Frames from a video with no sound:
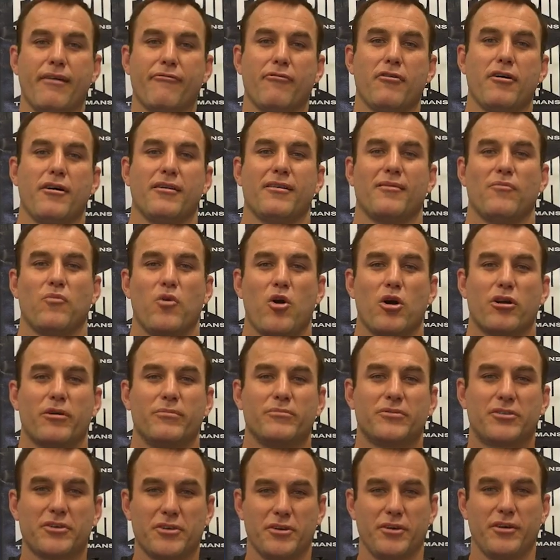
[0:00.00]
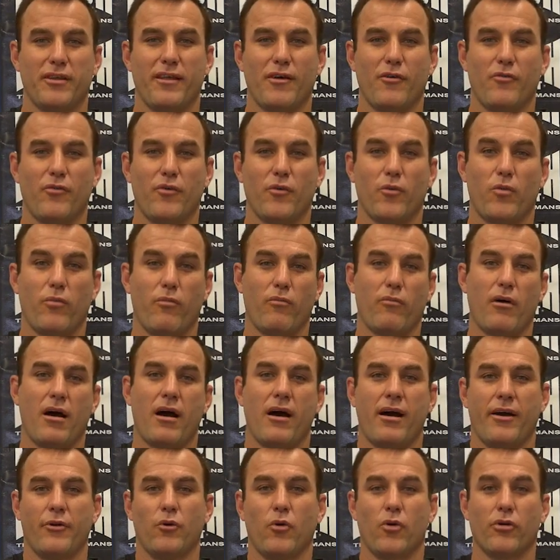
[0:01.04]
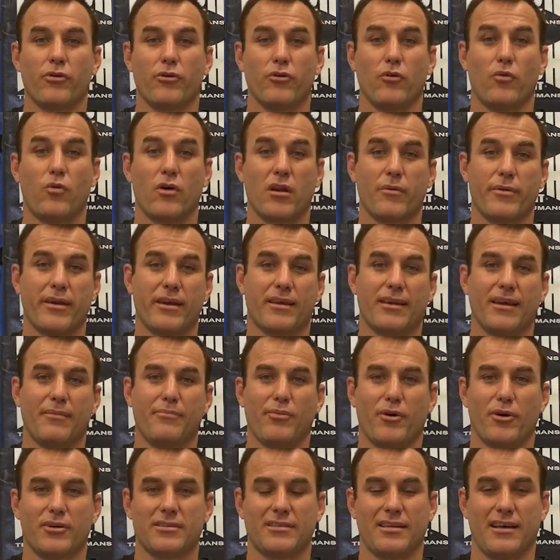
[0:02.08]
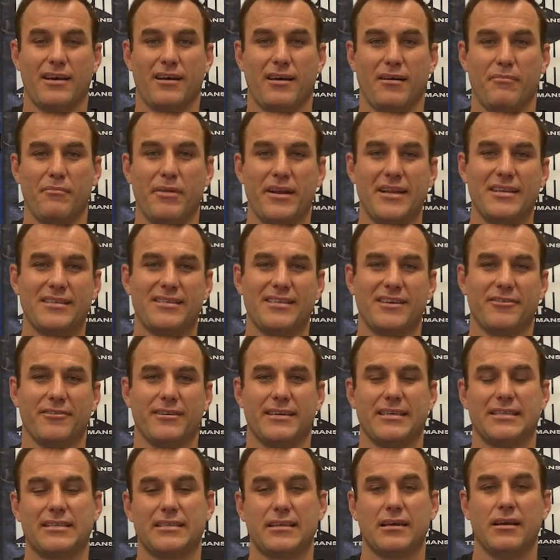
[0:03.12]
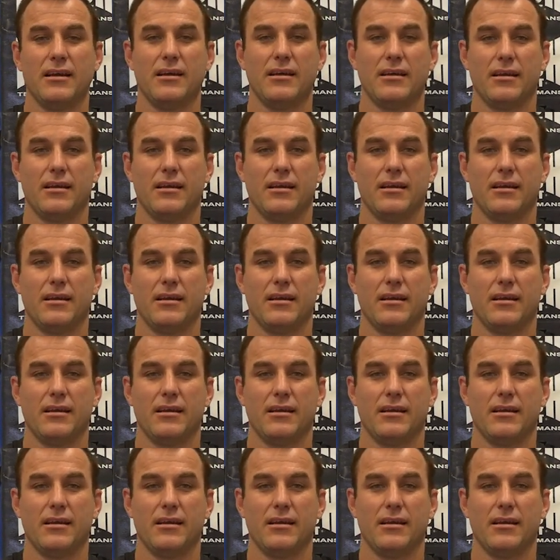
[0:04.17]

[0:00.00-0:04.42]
everyone, and welcome to the inaugural Wanna Be a Kickboxer mini-series.